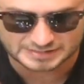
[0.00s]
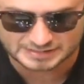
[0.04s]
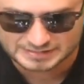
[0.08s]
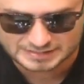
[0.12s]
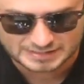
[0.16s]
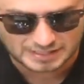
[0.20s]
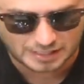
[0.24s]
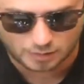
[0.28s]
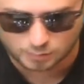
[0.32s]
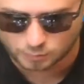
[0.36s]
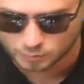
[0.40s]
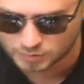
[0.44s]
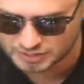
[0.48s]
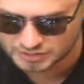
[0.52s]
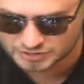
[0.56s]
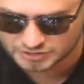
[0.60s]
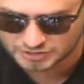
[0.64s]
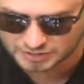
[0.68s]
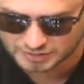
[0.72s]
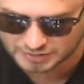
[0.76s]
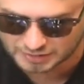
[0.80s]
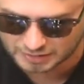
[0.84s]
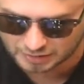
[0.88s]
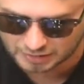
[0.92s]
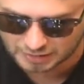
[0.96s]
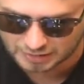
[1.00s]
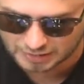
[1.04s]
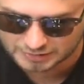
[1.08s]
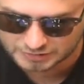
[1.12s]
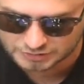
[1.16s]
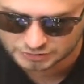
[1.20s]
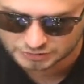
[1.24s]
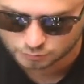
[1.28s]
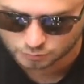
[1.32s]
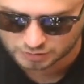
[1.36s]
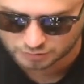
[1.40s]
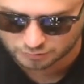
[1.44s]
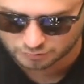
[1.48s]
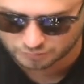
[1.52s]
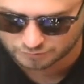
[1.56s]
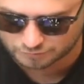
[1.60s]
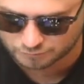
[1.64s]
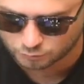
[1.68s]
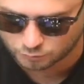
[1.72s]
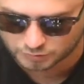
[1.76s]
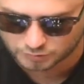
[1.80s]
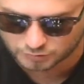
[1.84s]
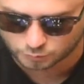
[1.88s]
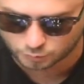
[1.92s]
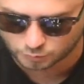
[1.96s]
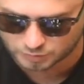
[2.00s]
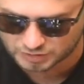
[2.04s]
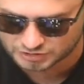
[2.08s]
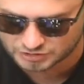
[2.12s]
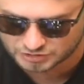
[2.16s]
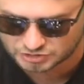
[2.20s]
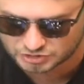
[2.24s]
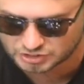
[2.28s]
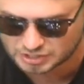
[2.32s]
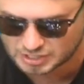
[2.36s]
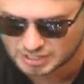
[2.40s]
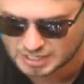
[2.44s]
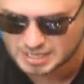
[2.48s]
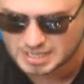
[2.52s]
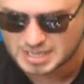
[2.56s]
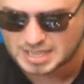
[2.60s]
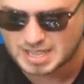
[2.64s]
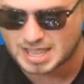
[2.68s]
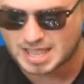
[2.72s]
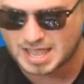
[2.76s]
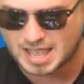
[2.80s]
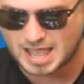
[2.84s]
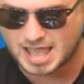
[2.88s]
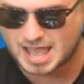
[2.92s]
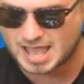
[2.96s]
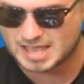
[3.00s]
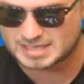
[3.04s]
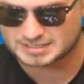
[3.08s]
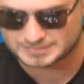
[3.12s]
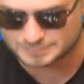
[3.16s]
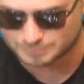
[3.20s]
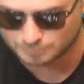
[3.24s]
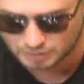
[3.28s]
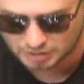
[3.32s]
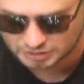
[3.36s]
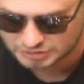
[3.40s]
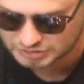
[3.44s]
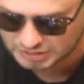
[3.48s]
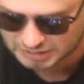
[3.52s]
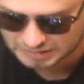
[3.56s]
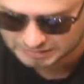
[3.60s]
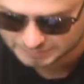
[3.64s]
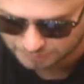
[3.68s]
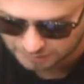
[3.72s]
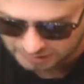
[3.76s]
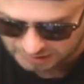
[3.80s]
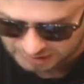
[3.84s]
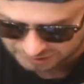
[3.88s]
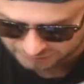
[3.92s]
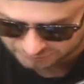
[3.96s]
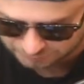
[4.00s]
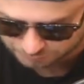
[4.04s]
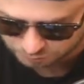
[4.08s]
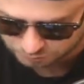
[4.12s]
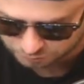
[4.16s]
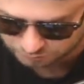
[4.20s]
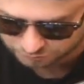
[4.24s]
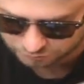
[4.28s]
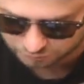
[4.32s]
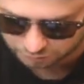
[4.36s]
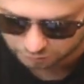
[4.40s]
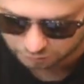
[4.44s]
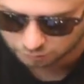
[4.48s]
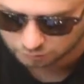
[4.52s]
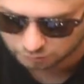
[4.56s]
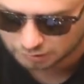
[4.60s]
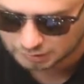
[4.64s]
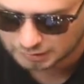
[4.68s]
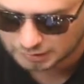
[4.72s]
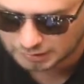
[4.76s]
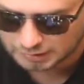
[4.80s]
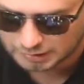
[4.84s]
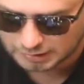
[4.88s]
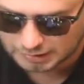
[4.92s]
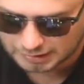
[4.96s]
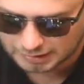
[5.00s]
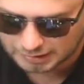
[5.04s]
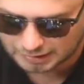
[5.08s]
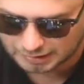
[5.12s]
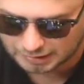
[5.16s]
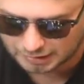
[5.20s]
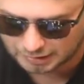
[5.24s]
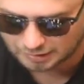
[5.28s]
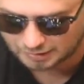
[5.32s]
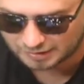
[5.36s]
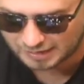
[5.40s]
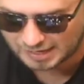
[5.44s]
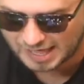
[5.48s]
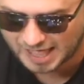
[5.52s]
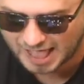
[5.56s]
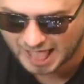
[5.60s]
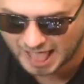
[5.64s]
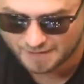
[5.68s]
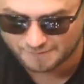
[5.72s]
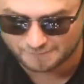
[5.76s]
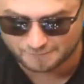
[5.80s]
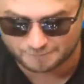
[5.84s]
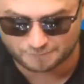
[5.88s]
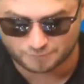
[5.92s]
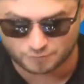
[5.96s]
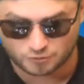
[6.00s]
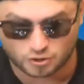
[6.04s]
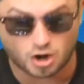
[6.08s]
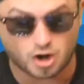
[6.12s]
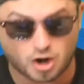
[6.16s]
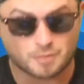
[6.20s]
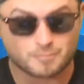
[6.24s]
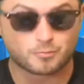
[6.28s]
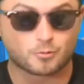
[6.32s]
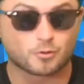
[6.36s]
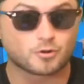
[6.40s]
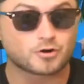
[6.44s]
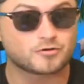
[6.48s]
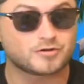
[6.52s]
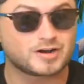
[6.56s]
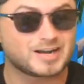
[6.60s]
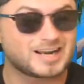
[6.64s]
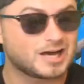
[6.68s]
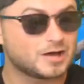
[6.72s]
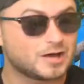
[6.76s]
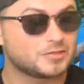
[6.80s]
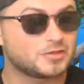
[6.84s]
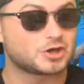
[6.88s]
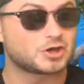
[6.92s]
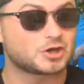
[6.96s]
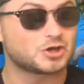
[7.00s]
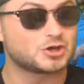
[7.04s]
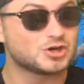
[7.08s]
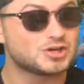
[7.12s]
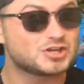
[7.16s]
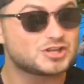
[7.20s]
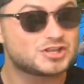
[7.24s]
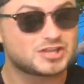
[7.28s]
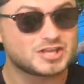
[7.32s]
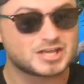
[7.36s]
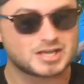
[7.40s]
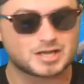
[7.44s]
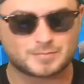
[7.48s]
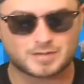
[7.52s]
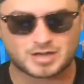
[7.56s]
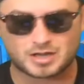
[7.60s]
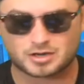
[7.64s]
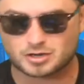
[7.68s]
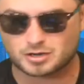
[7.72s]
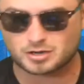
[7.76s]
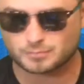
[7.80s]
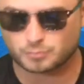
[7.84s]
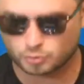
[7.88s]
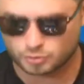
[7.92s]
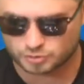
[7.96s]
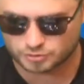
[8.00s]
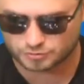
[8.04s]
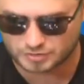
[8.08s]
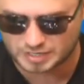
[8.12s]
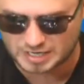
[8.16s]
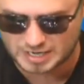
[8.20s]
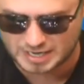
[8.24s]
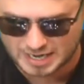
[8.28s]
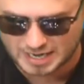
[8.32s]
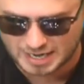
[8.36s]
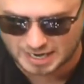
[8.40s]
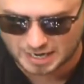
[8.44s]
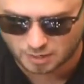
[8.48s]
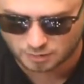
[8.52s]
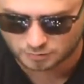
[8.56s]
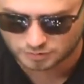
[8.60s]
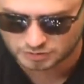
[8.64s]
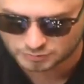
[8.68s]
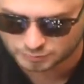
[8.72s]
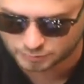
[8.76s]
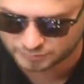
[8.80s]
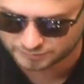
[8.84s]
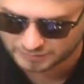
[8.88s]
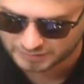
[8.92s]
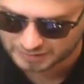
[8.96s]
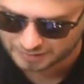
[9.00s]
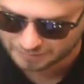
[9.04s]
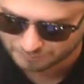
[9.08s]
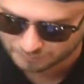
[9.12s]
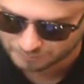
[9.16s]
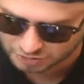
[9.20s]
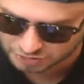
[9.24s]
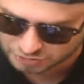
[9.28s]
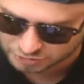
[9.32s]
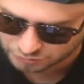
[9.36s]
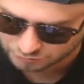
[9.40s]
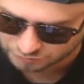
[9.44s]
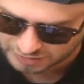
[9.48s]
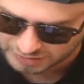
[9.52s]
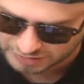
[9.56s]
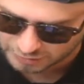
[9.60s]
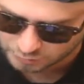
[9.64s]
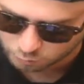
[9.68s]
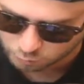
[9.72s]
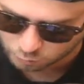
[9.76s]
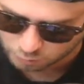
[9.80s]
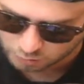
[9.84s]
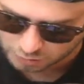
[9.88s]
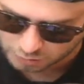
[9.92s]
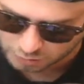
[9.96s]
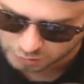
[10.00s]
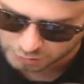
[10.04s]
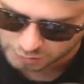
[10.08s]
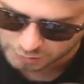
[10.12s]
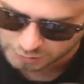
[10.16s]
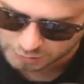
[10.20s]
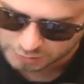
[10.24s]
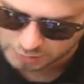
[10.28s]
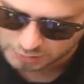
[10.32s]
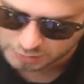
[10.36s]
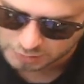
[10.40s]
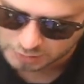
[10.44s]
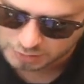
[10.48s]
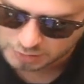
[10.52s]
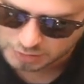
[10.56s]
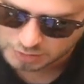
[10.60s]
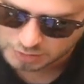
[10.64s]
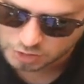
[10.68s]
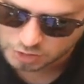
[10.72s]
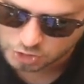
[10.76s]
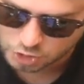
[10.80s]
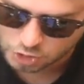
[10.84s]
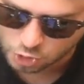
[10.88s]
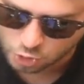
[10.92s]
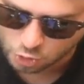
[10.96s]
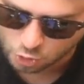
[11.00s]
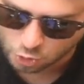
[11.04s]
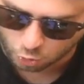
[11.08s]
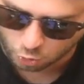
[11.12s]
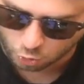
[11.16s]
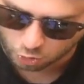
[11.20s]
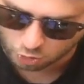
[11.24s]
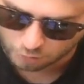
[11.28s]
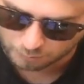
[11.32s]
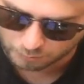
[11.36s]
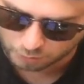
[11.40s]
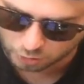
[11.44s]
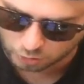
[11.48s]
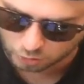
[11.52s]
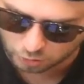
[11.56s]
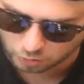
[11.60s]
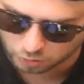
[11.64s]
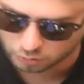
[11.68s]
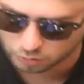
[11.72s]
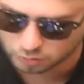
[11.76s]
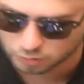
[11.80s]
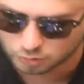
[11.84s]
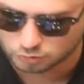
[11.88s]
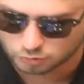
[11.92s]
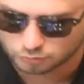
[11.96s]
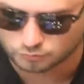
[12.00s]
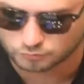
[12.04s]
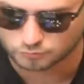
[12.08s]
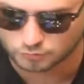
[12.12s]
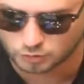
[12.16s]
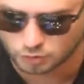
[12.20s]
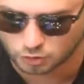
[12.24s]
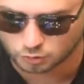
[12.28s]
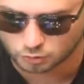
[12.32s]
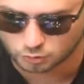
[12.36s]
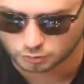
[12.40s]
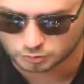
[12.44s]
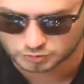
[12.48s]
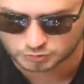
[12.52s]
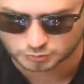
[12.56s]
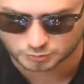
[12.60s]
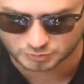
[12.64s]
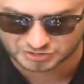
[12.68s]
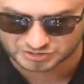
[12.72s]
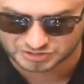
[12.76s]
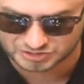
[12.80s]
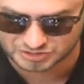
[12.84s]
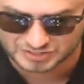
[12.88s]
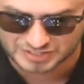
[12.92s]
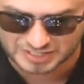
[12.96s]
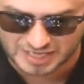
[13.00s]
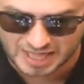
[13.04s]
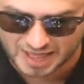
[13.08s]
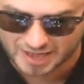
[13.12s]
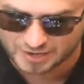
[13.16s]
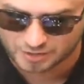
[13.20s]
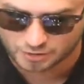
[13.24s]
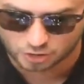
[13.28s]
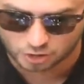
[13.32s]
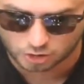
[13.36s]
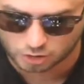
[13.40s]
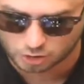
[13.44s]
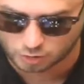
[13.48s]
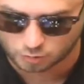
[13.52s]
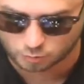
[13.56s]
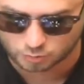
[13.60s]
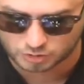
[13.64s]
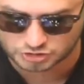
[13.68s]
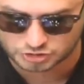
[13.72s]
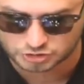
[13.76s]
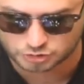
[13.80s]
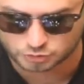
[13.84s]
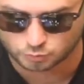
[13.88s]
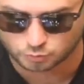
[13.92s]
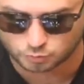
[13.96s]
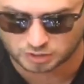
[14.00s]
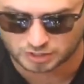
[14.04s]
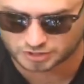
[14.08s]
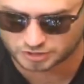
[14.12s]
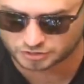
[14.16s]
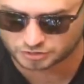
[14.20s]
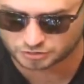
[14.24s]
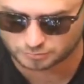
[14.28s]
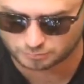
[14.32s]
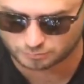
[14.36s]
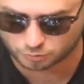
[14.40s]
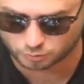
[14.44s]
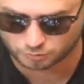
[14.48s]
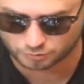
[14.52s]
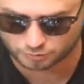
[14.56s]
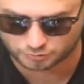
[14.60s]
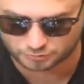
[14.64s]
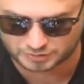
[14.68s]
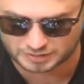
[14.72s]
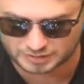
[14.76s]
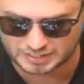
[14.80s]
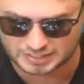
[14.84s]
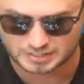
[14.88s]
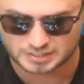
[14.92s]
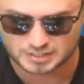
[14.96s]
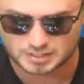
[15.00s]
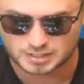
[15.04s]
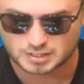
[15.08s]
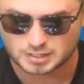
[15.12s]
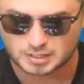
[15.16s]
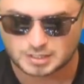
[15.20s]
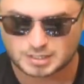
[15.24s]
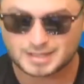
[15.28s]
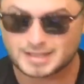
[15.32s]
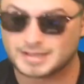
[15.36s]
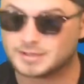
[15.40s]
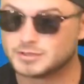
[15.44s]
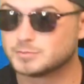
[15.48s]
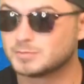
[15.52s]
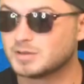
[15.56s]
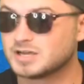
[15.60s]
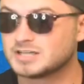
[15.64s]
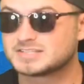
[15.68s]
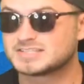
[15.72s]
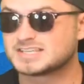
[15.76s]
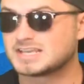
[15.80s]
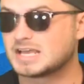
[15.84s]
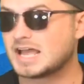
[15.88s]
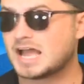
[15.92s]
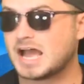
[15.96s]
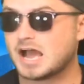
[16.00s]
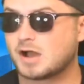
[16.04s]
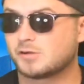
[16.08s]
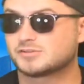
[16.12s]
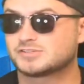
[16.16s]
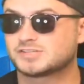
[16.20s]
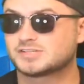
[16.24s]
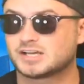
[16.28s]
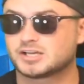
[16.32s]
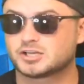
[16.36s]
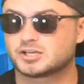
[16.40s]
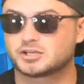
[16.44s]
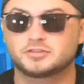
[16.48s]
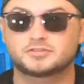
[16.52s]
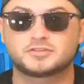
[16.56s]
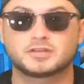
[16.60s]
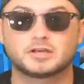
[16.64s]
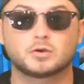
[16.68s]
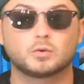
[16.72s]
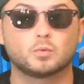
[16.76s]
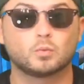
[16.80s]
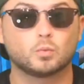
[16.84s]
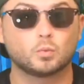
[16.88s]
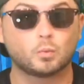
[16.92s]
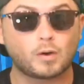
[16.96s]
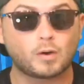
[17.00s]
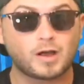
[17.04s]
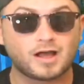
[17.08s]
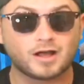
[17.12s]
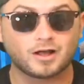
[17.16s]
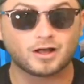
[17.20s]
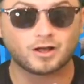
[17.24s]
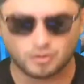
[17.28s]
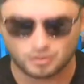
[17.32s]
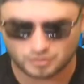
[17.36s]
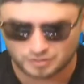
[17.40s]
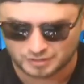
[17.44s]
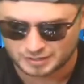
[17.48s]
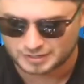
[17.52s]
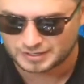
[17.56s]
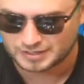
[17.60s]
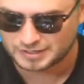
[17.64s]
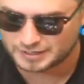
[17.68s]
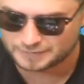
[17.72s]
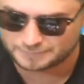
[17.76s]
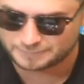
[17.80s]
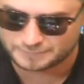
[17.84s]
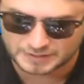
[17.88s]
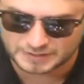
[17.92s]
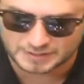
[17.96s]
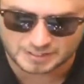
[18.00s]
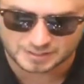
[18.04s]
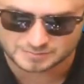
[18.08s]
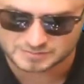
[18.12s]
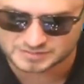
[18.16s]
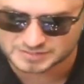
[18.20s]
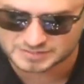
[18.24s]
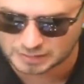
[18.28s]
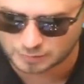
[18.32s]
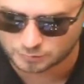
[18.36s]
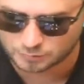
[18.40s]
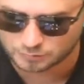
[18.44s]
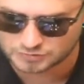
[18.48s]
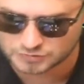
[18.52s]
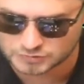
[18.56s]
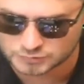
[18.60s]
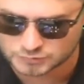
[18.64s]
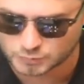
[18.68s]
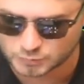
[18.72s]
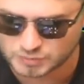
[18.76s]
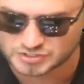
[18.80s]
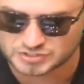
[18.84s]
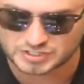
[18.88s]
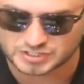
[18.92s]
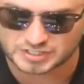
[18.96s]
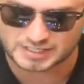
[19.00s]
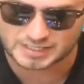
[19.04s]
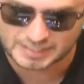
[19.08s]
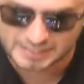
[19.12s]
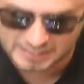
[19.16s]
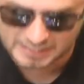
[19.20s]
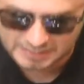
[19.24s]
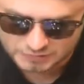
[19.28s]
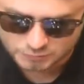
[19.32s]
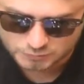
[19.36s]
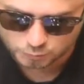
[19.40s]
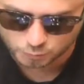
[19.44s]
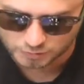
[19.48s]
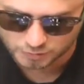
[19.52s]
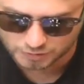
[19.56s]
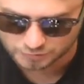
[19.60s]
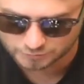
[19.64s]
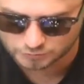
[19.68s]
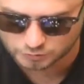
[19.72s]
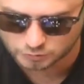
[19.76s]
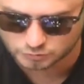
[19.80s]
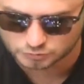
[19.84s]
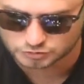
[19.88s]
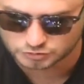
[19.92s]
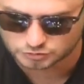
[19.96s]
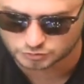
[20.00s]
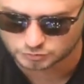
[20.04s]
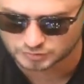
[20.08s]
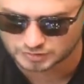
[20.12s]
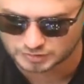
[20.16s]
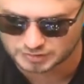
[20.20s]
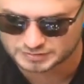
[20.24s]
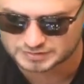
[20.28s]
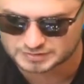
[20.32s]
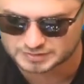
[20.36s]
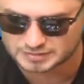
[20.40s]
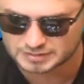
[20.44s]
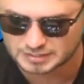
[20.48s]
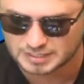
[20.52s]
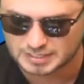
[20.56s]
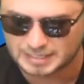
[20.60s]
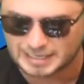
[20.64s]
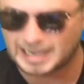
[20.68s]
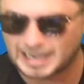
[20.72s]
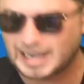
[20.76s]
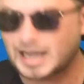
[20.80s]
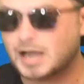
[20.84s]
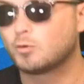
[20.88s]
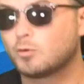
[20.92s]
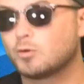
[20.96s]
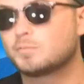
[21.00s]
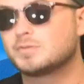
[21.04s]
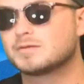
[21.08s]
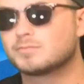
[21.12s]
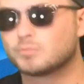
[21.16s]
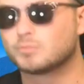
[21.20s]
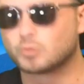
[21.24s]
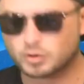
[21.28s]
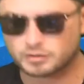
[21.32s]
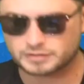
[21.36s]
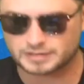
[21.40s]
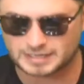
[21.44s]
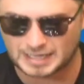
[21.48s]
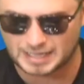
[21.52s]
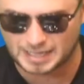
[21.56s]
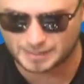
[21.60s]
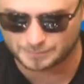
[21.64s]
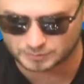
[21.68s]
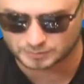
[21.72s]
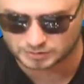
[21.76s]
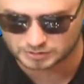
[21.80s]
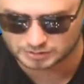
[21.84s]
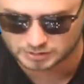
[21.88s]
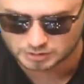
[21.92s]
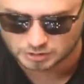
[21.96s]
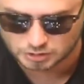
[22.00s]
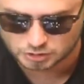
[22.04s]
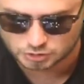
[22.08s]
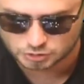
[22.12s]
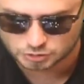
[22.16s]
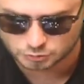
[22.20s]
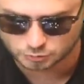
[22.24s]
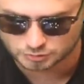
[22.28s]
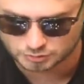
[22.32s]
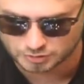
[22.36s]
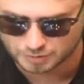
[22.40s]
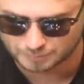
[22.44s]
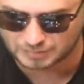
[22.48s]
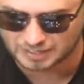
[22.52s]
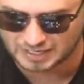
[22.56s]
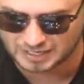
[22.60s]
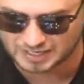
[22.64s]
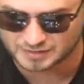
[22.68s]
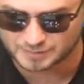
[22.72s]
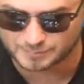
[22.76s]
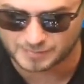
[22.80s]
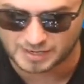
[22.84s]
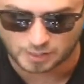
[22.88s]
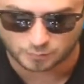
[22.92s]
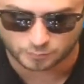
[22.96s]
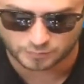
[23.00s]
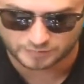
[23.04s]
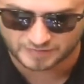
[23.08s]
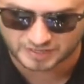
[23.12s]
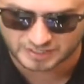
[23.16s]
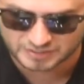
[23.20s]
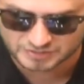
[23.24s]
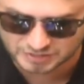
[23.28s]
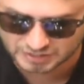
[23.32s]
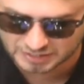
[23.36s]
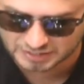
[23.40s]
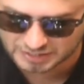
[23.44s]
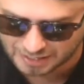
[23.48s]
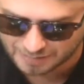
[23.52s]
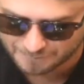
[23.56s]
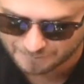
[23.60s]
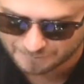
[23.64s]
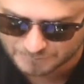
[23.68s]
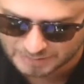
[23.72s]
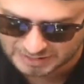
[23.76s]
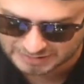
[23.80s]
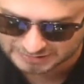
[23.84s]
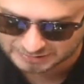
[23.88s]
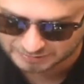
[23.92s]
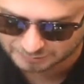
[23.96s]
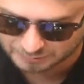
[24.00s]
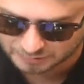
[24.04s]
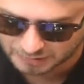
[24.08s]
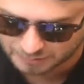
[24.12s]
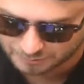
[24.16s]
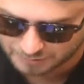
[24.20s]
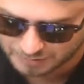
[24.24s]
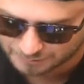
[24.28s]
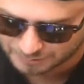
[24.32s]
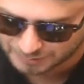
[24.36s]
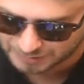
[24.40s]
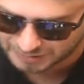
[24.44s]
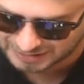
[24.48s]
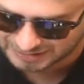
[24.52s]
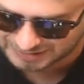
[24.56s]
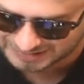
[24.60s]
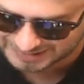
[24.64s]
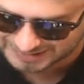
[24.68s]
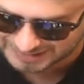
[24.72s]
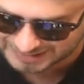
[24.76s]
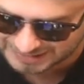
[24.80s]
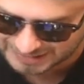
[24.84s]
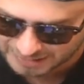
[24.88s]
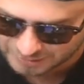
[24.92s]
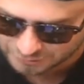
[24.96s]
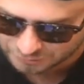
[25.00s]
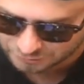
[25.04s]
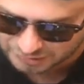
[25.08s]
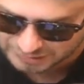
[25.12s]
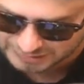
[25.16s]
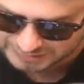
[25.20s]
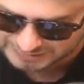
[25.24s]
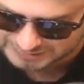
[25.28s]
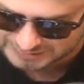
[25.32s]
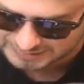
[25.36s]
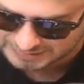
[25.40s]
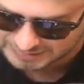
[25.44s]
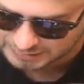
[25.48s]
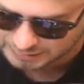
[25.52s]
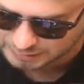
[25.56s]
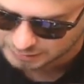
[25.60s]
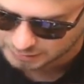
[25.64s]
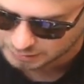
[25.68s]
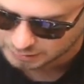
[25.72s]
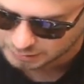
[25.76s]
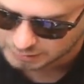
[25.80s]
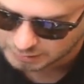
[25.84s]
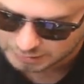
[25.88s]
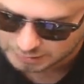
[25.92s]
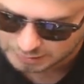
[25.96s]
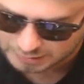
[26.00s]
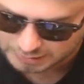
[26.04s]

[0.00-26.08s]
He's got Witch in there. I just want to avoid Witch as much as possible. So uh, for our board right now, the good thing about our board right now is we've got a bunch of rank 1 normal rogues, which is not at all what you want on your board, okay? And you might say, how is that a good thing? Well, if he comes down with his Witch and hits one of those units I will be more than happy to combine them out. We've actually got Bedlam coming up again right there.